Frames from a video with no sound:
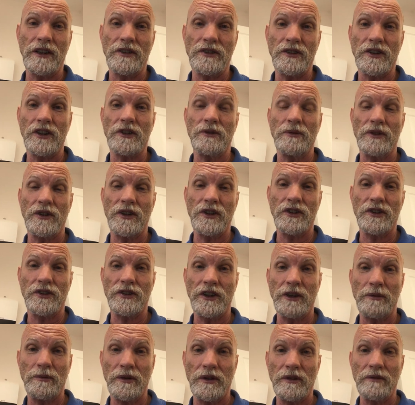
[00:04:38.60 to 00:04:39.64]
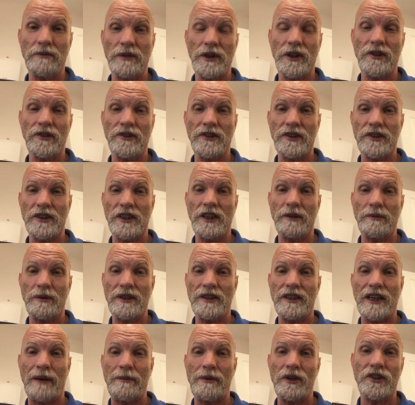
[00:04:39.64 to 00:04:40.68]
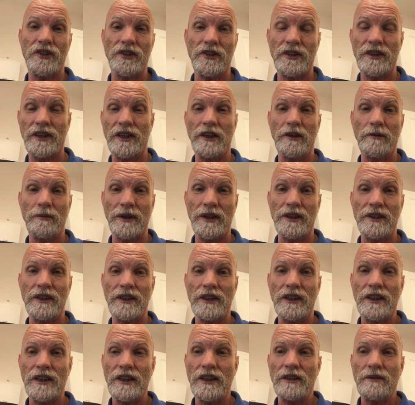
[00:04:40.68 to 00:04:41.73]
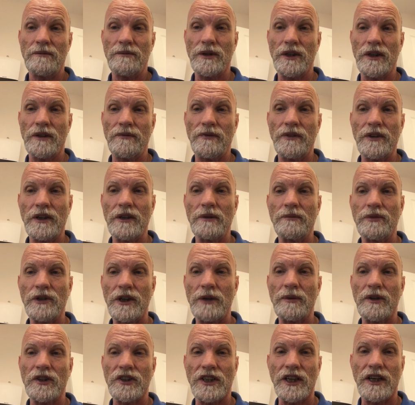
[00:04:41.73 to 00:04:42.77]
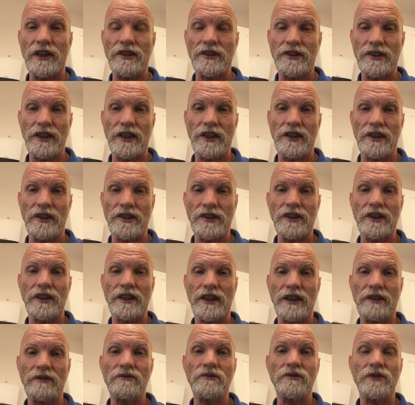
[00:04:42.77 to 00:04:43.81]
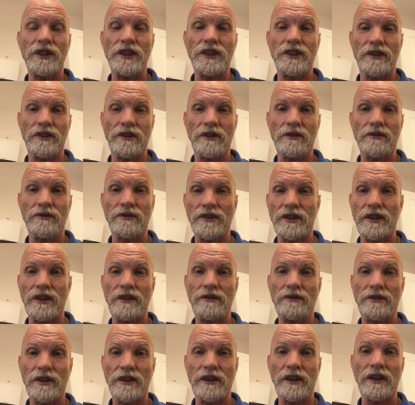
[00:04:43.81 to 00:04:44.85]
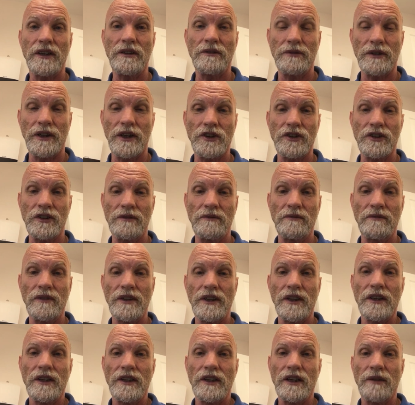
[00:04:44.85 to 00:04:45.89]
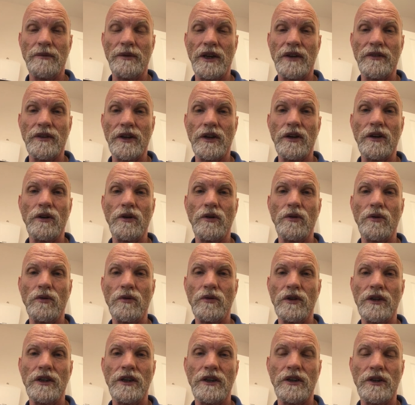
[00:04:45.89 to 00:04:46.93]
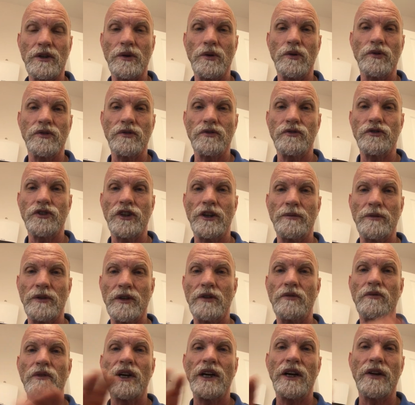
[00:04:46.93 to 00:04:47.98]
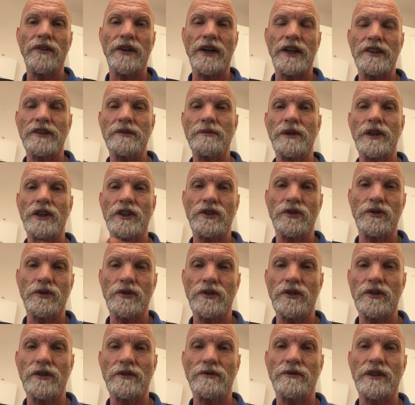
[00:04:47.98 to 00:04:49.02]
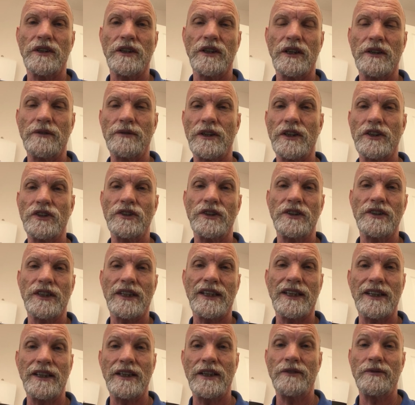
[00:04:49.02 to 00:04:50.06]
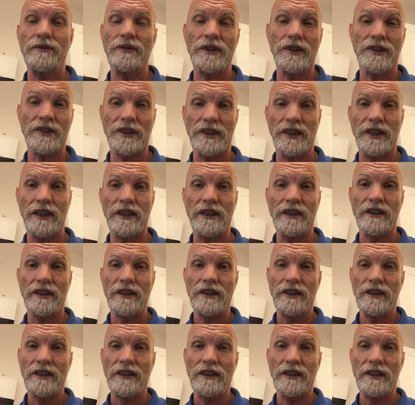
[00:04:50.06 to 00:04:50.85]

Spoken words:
just with this treatment, because there's going to be damage to the nail bed. But you can pretty much guarantee that it's going to get rid of the fungal infection. And we have a whole course of treatment around that to make sure that the fungal infection is cleared from the skin,